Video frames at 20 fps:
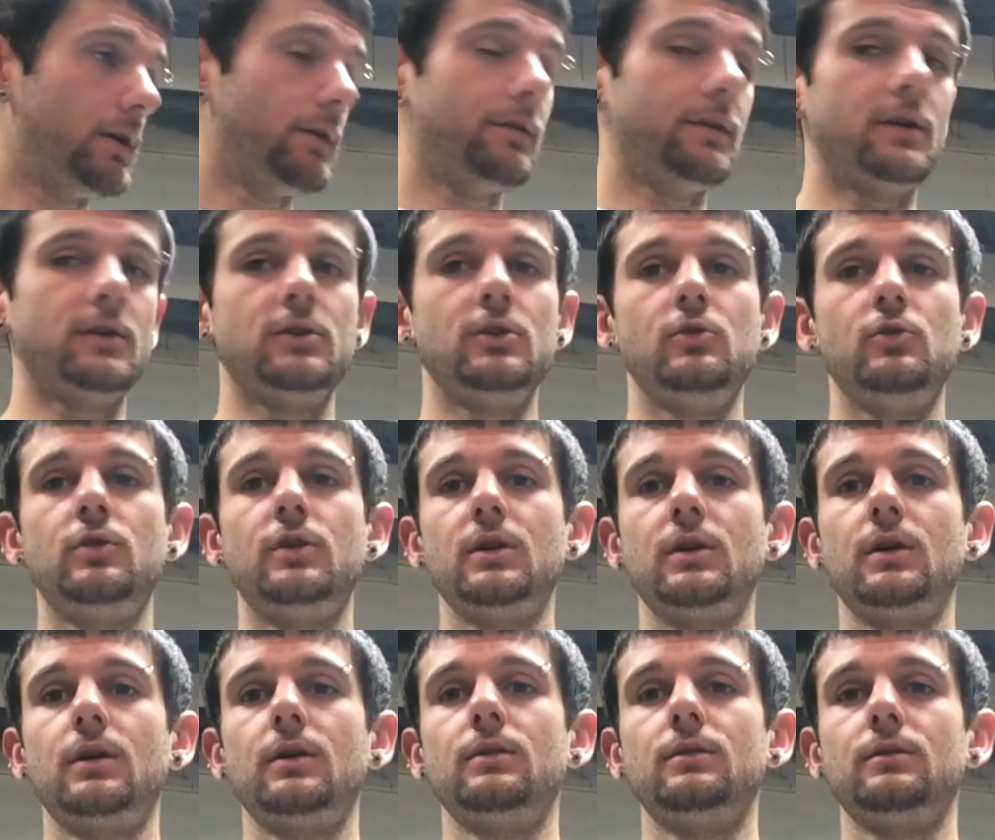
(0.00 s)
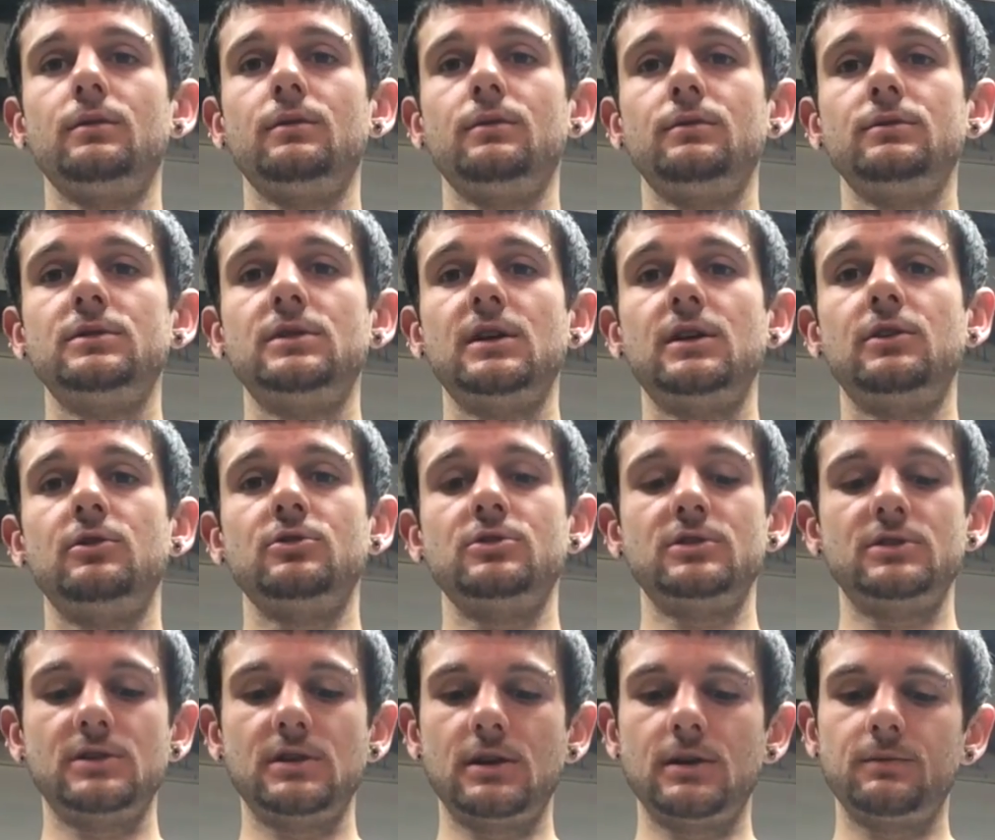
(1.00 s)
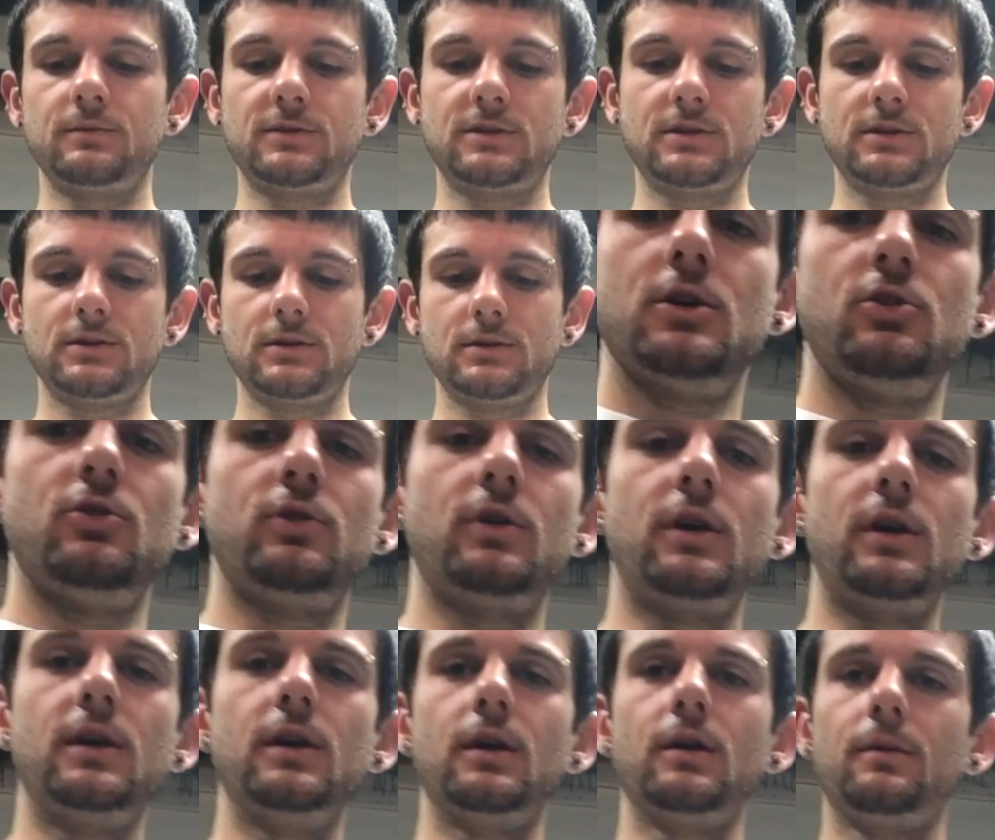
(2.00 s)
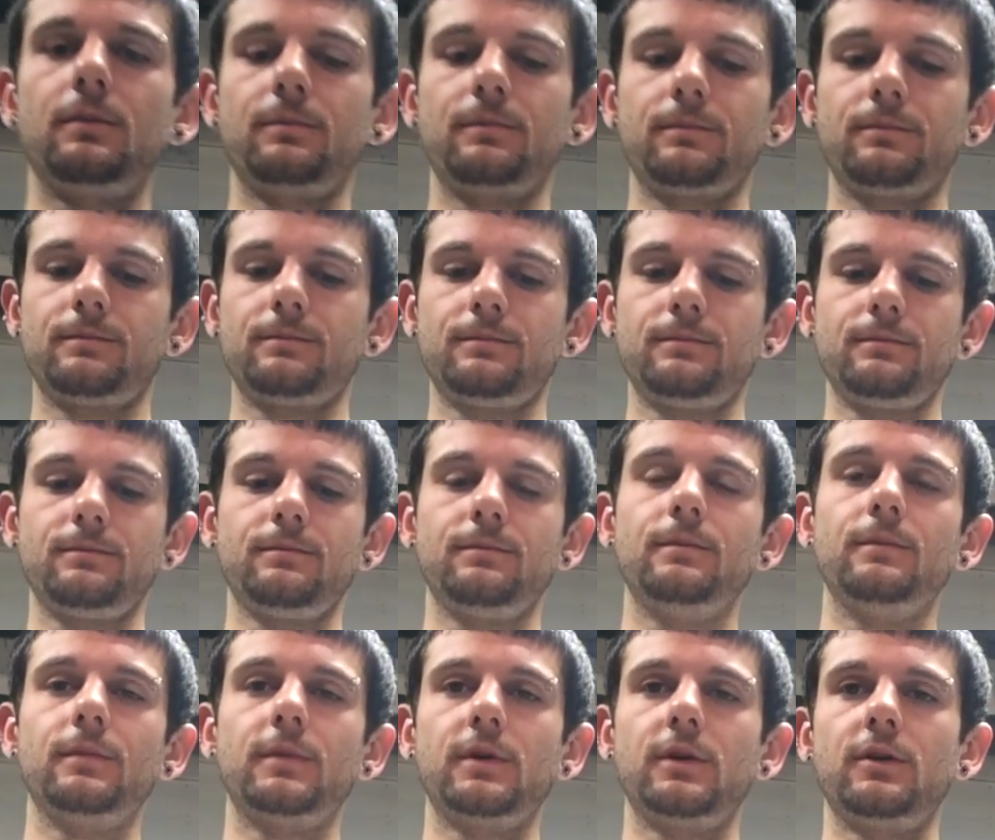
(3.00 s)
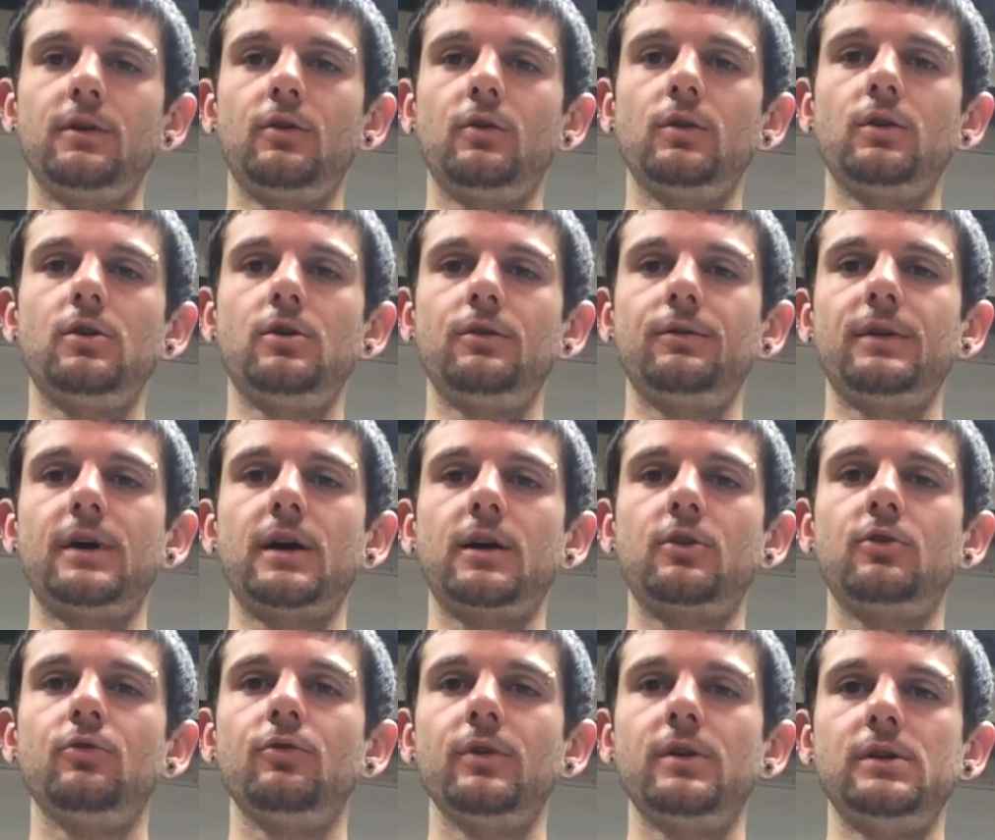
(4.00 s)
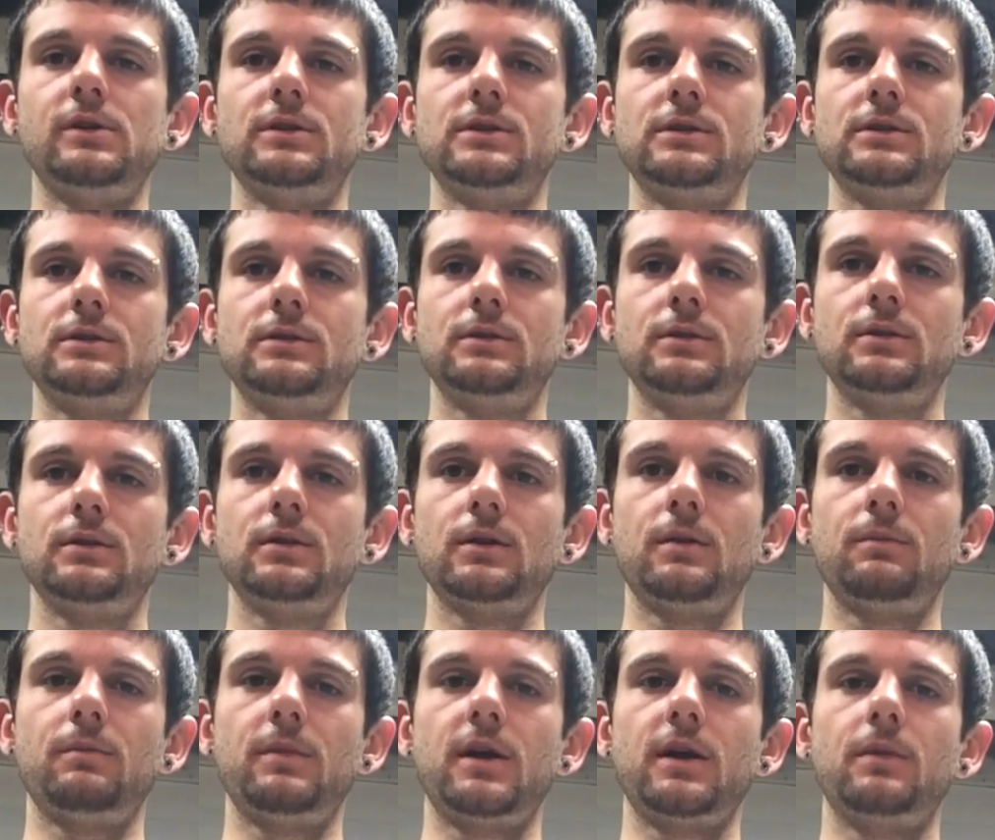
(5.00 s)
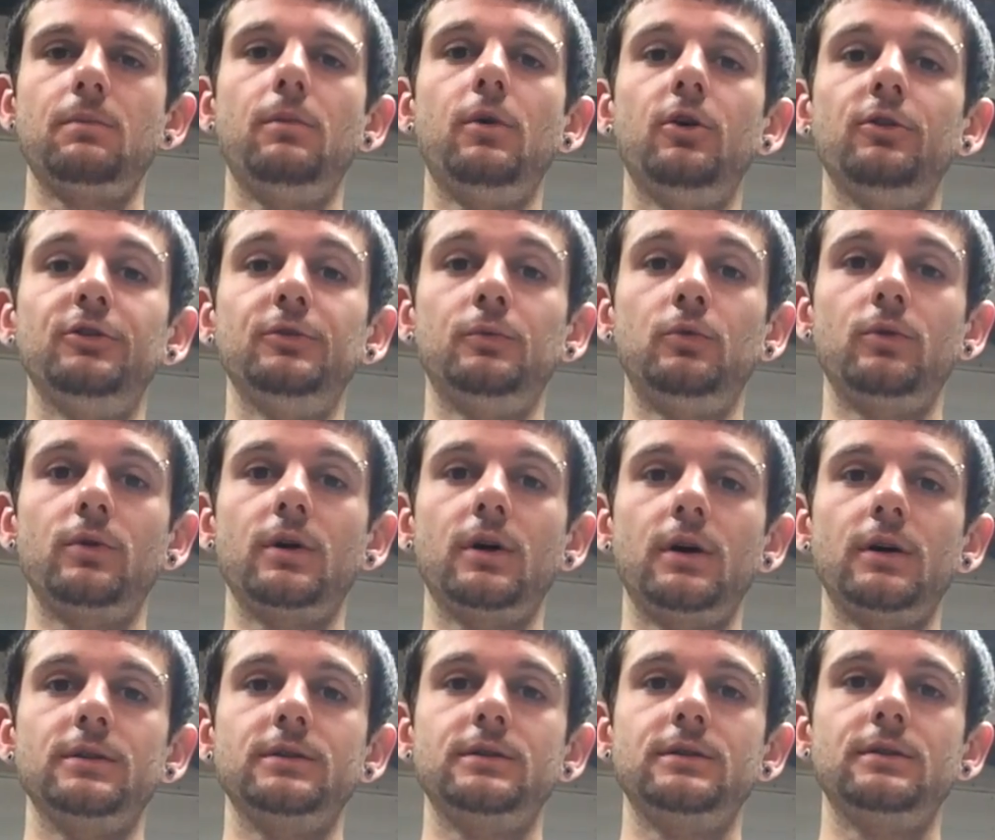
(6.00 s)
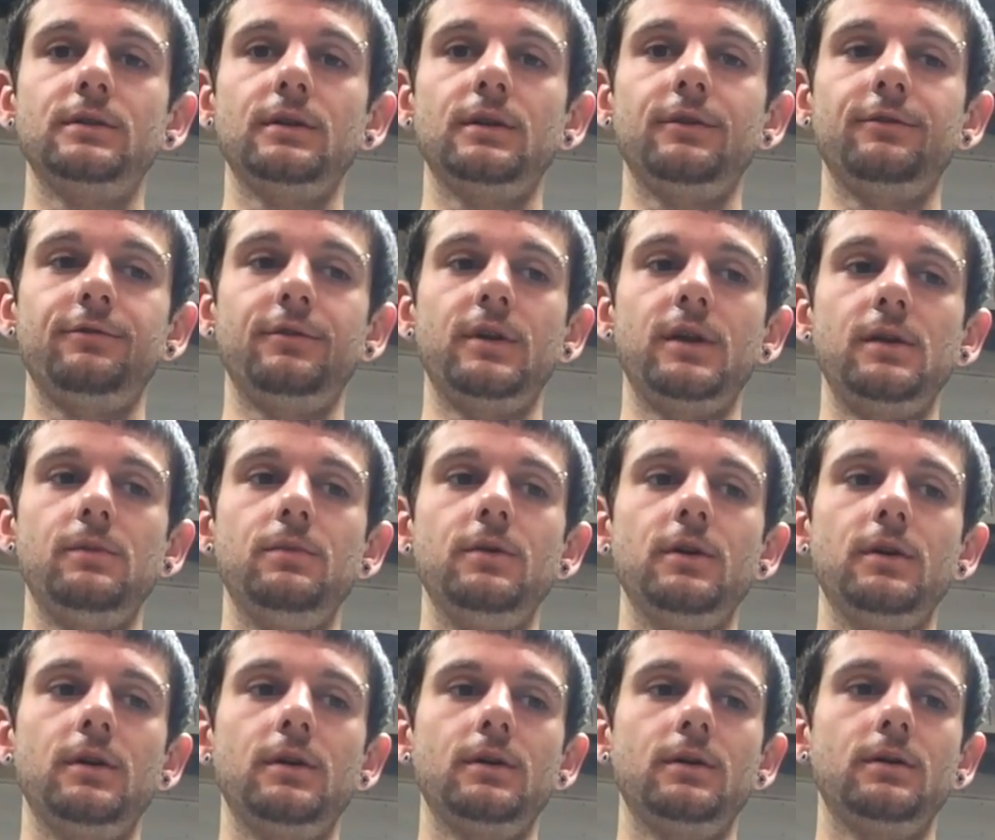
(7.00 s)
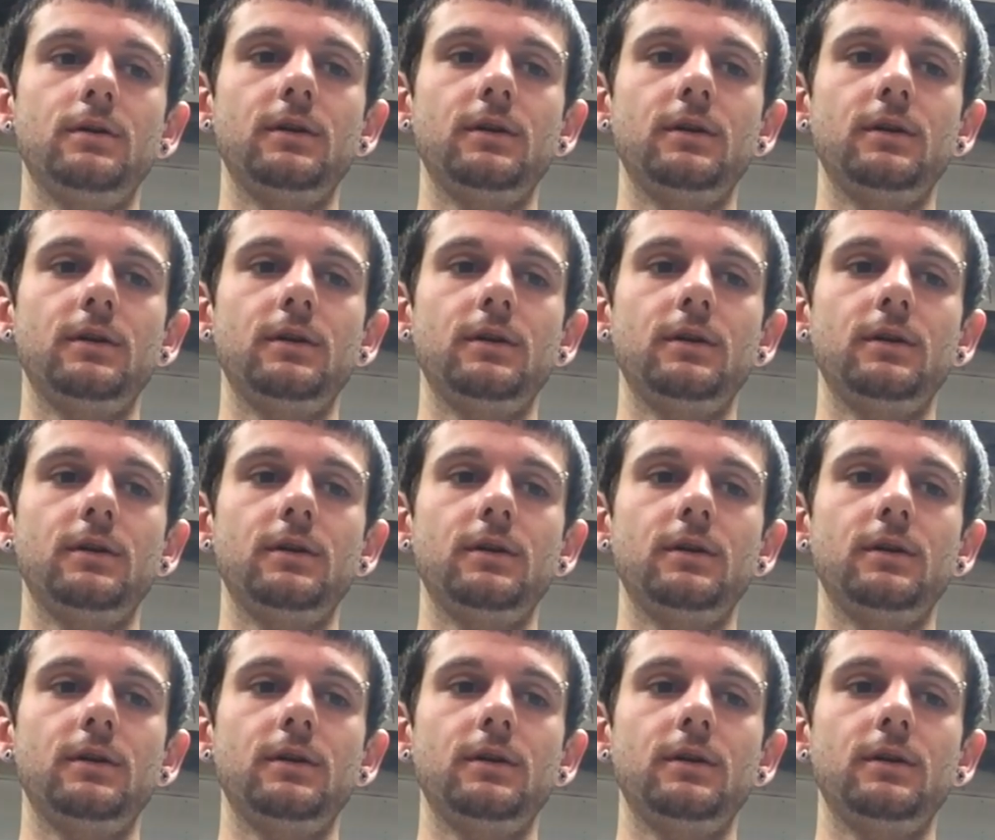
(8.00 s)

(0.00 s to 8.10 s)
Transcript: Then you can take your snips, you can get them, along that crease and make multiple cuts if need be.